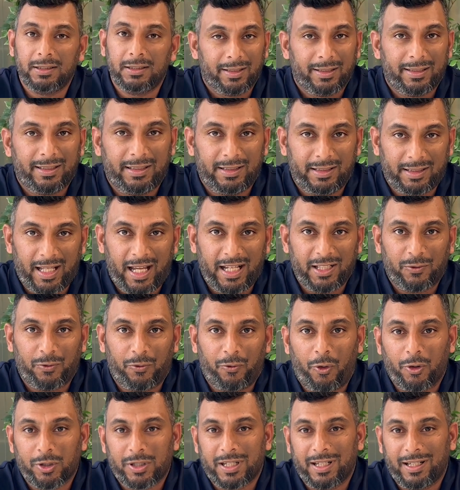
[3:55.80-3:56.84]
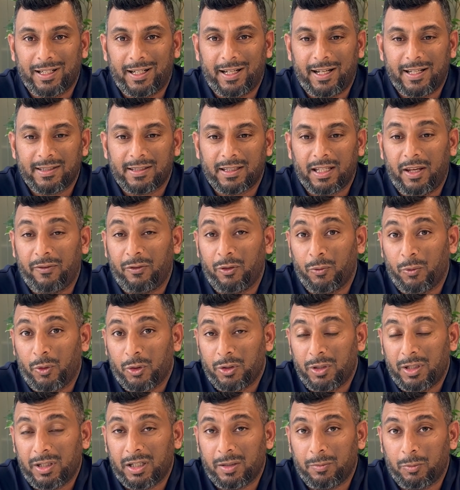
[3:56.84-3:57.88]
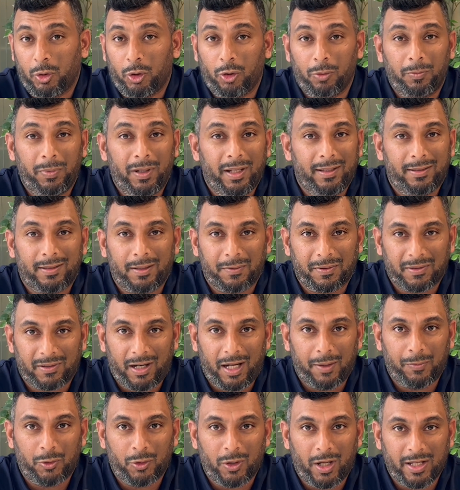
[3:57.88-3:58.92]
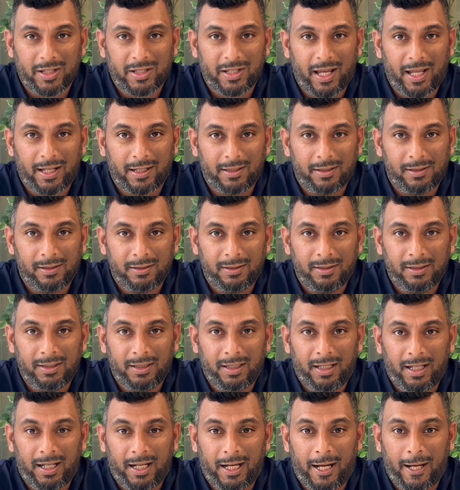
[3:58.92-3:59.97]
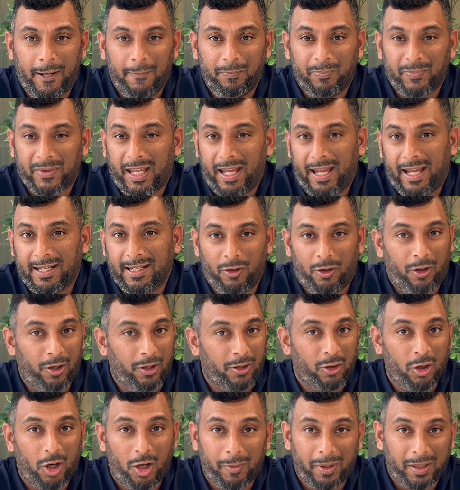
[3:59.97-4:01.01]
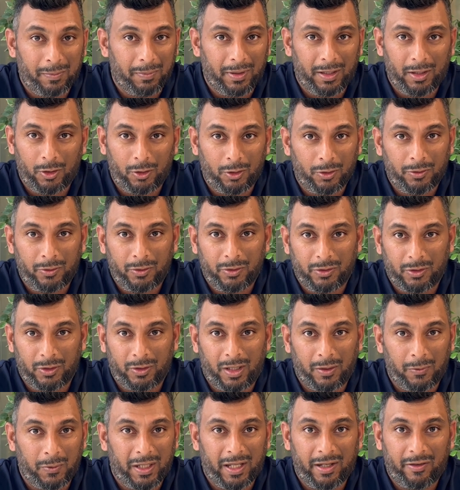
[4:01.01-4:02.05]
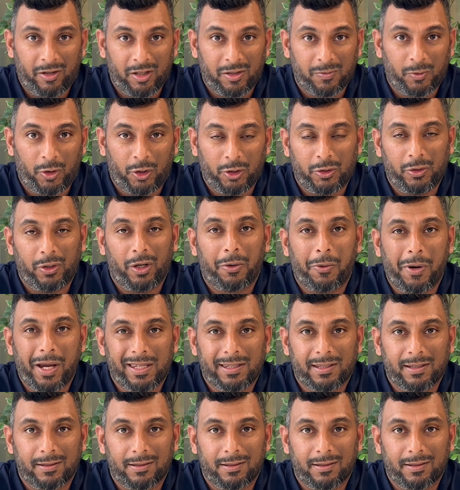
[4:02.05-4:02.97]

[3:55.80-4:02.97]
Thanks for watching, guys. If you want to learn more, please subscribe to our channel and comment below so that we can respond to your questions.